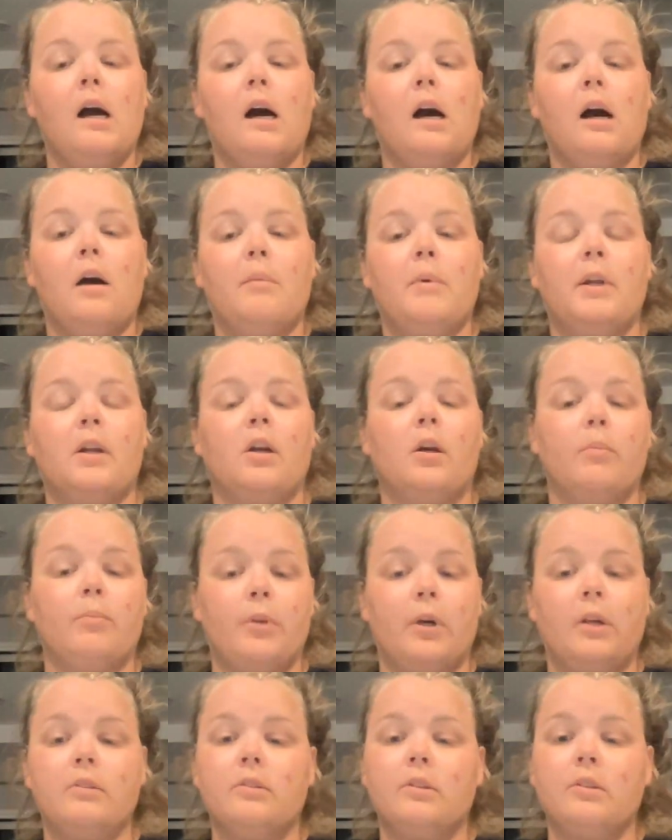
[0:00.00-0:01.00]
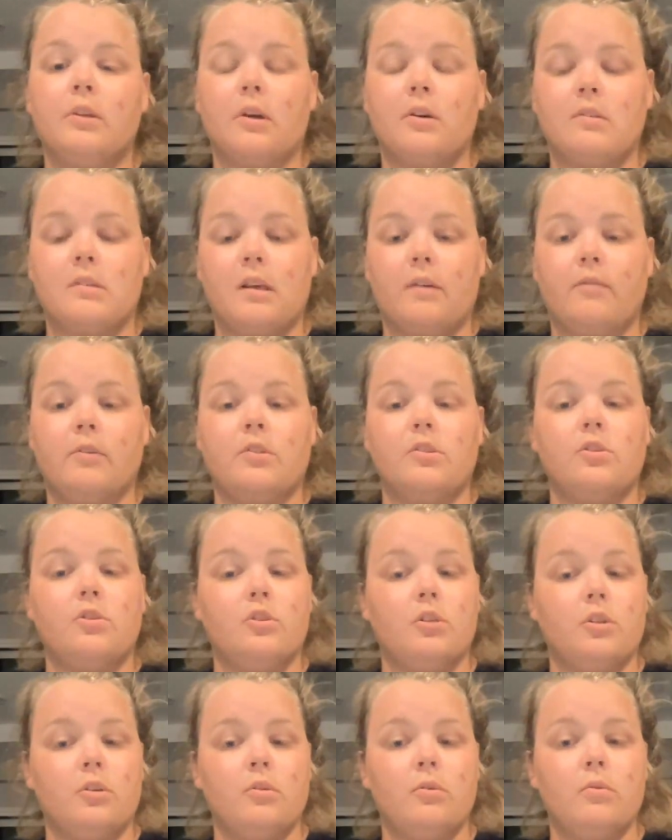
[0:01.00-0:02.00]
and her blood glucose levels
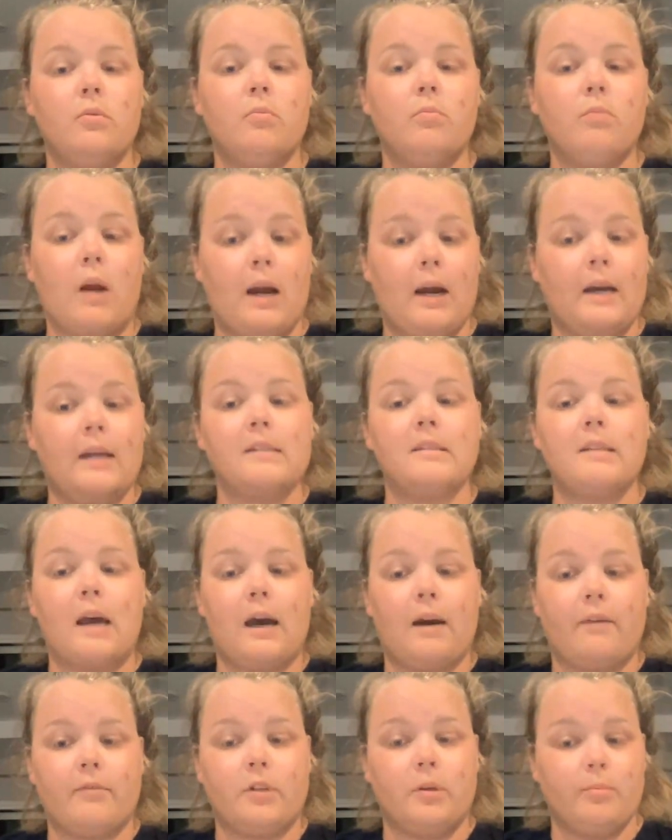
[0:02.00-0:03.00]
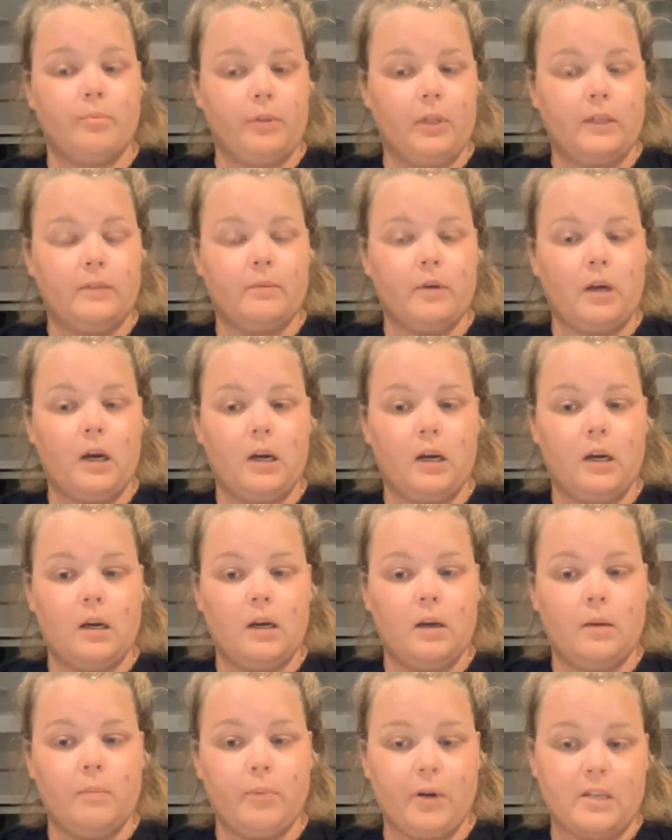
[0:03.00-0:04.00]
do rise after
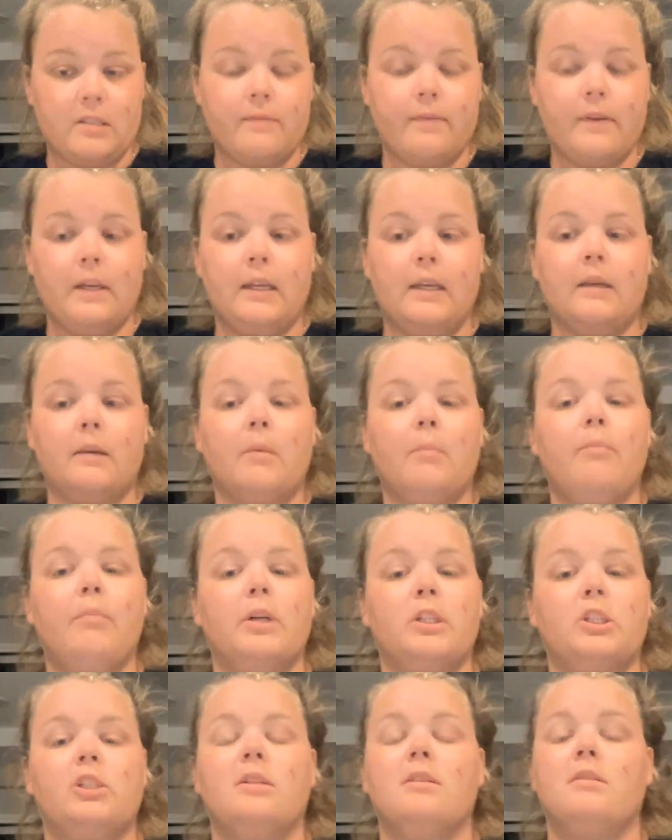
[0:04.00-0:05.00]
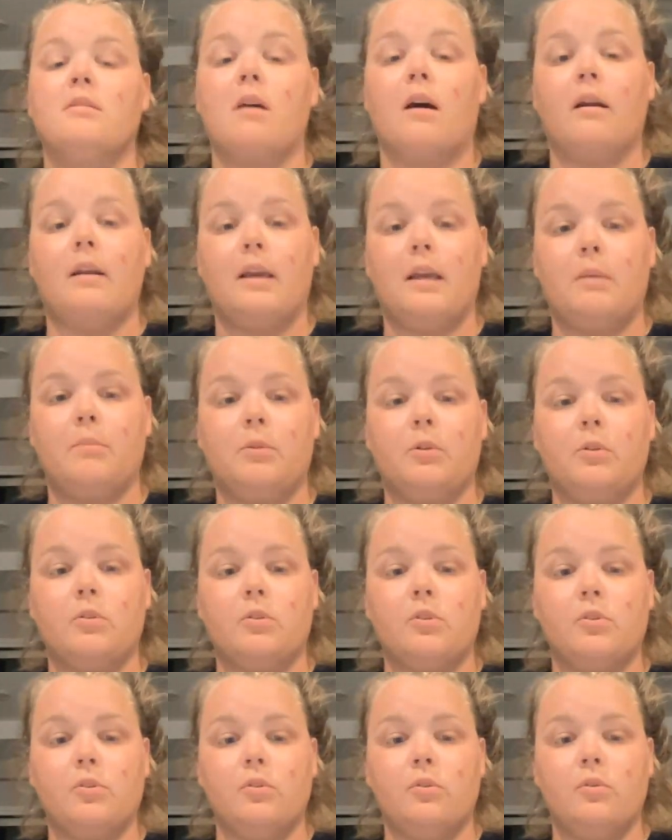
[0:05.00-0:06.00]
breastfeeding, but she is not able
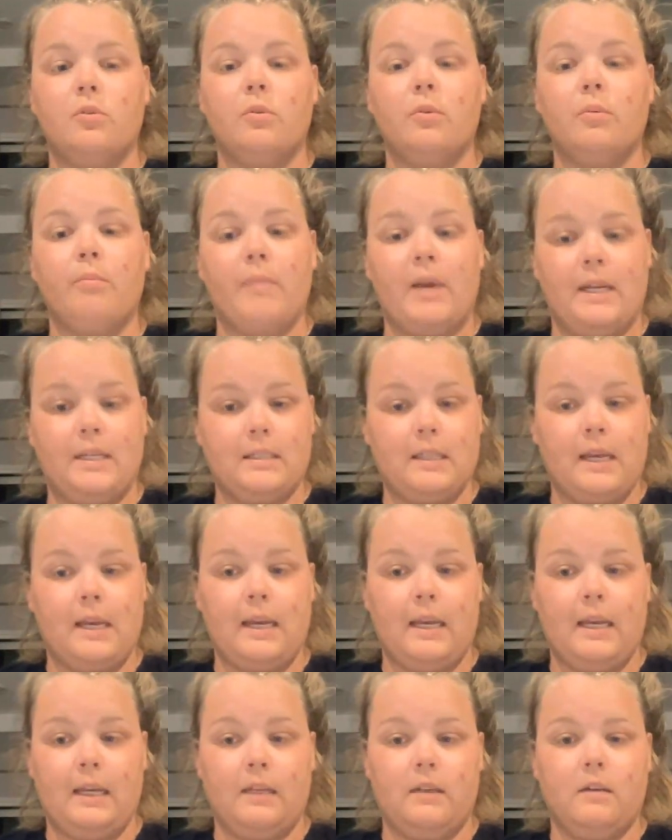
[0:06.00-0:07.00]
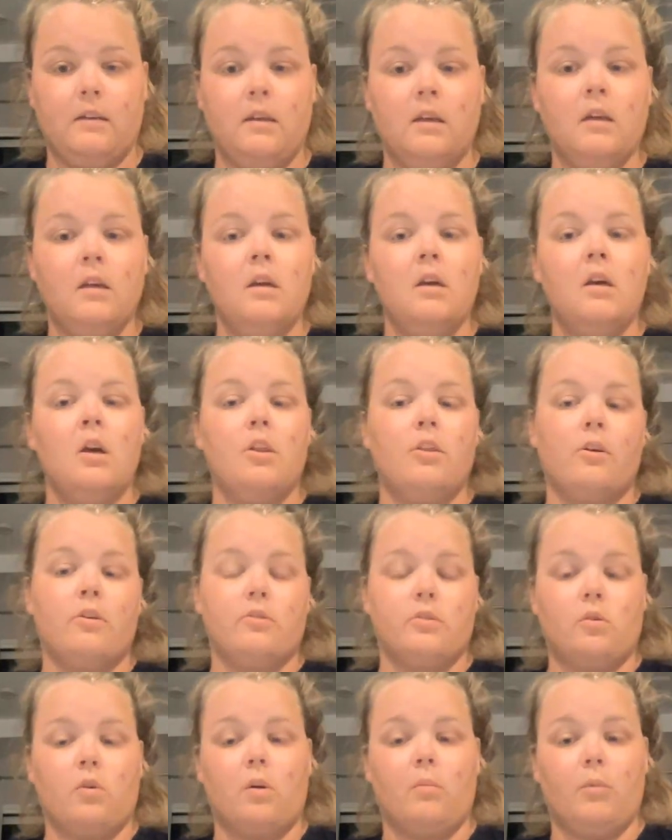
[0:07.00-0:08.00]
to maintain
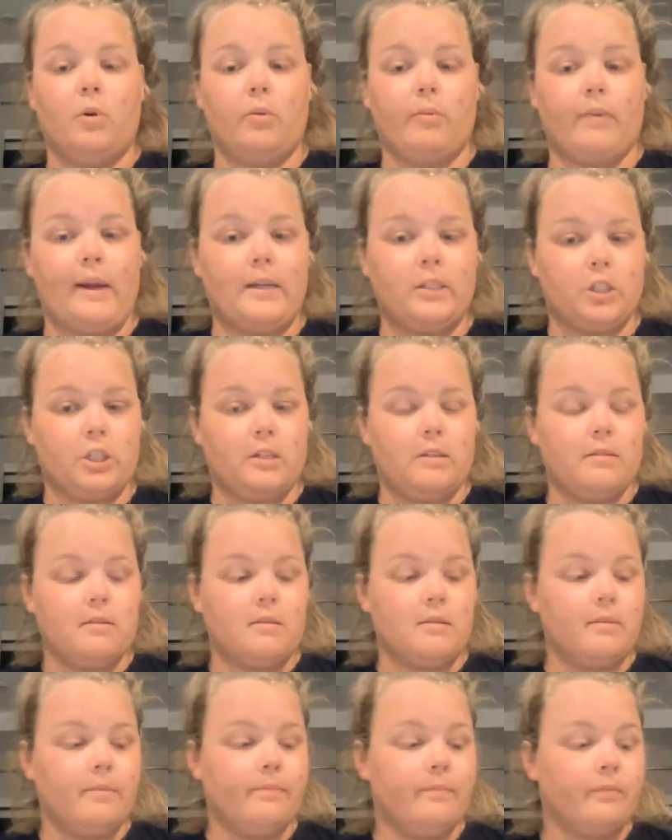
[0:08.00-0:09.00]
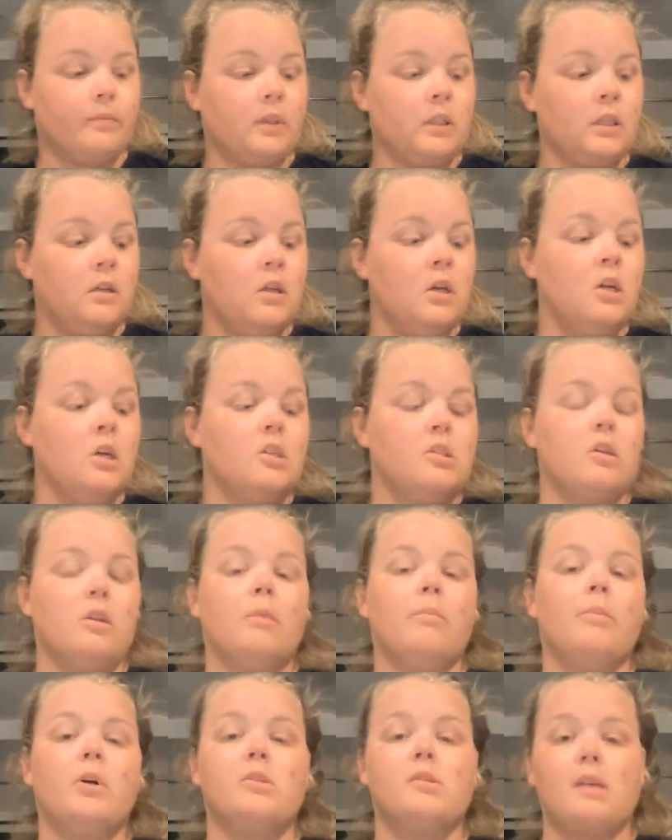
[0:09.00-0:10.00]
those normal ranges. So
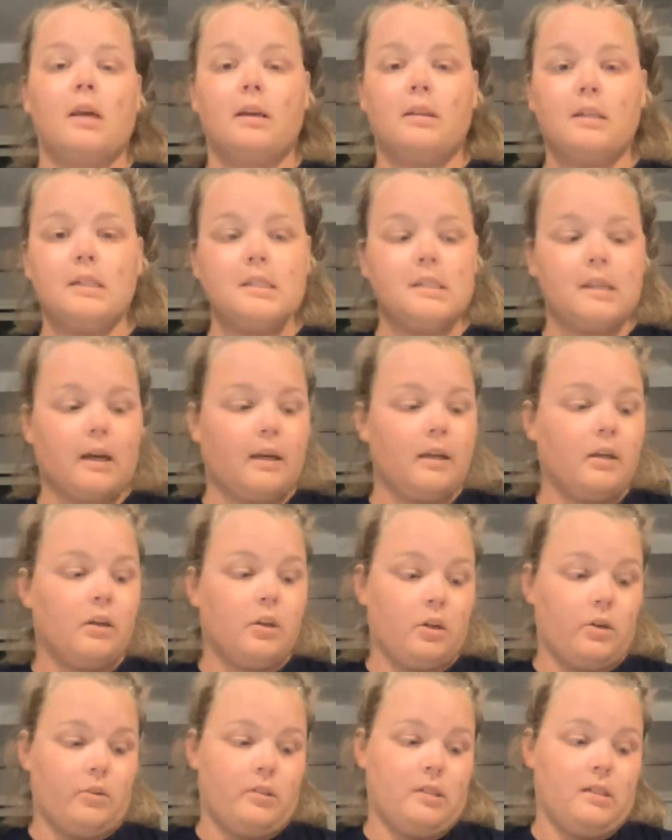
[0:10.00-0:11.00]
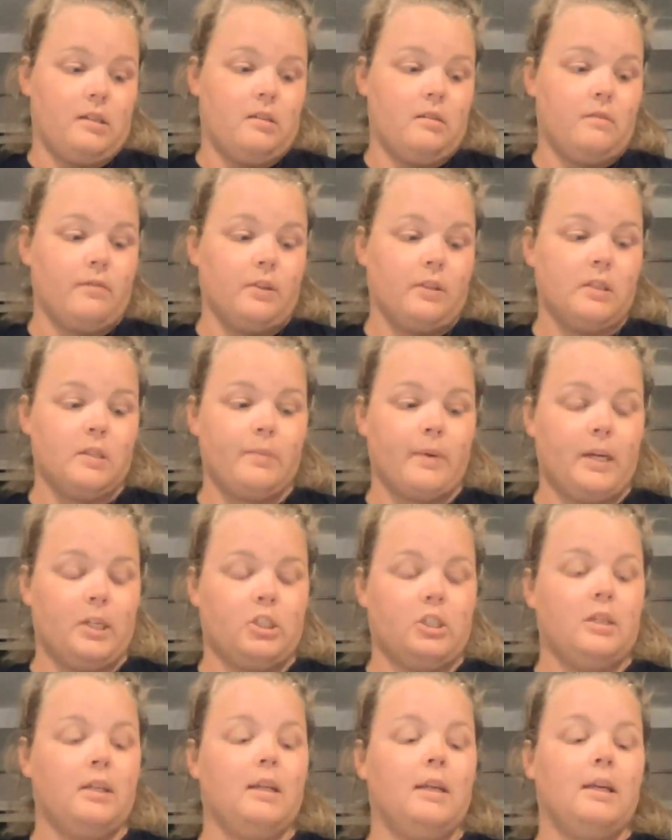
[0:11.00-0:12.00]
the most likely diagnosis for this
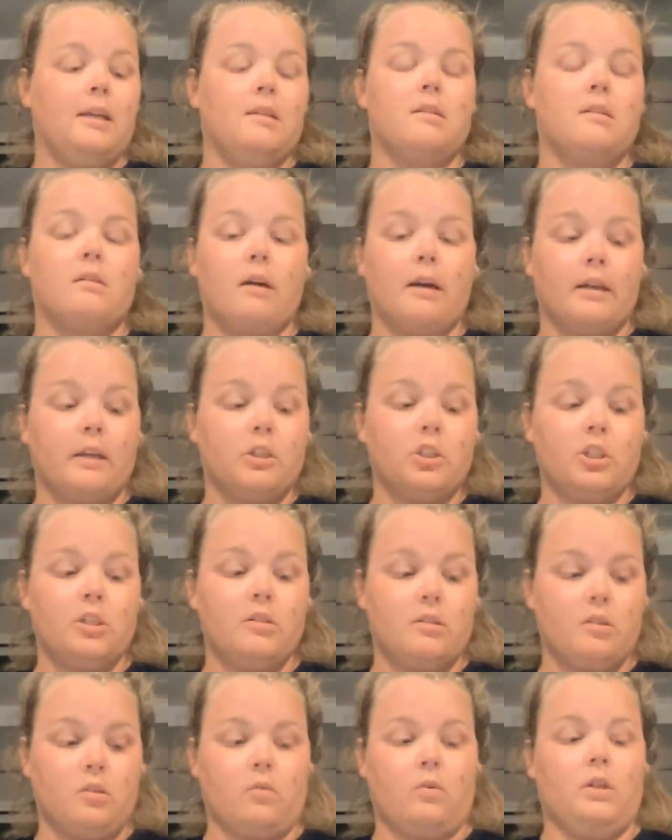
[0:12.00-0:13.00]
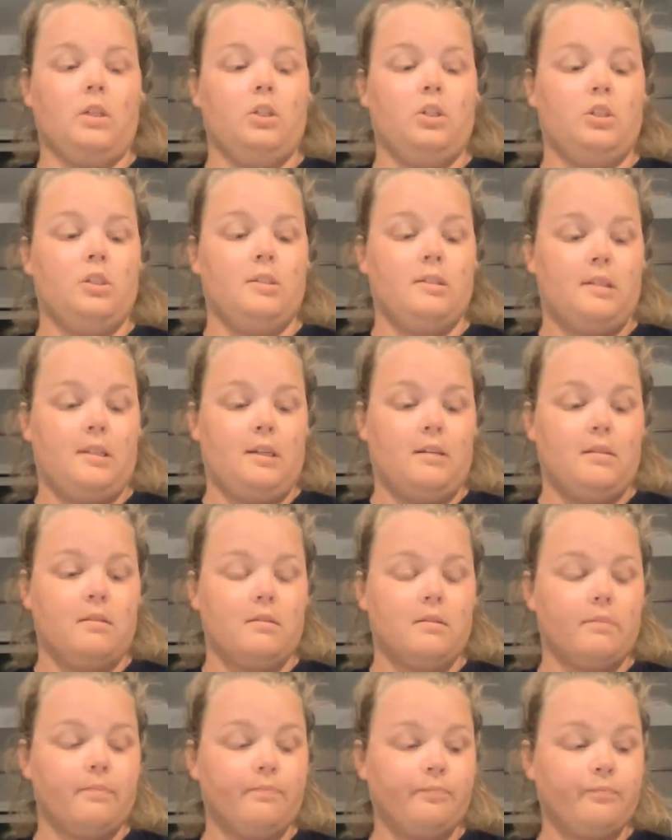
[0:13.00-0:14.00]
patient is glycogen storage
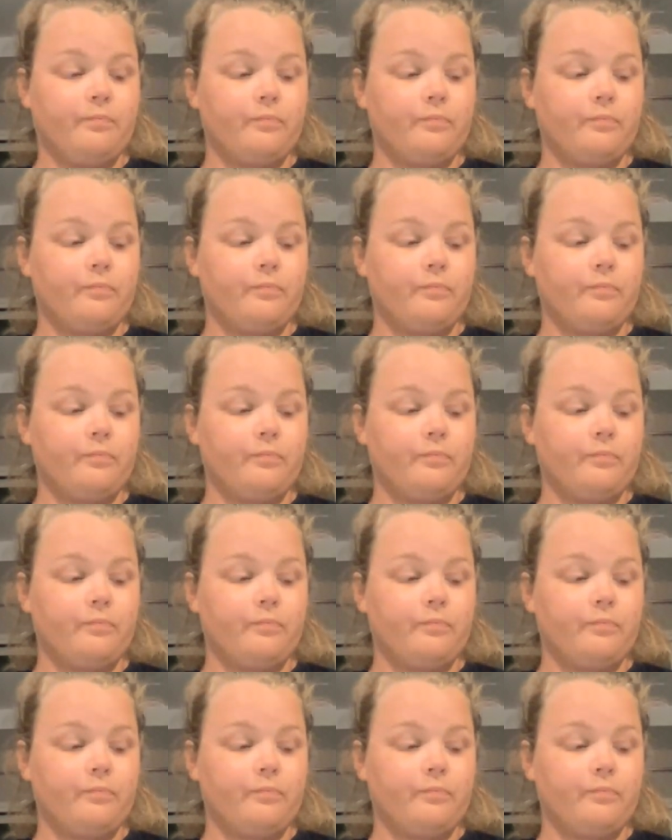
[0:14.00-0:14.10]
disease.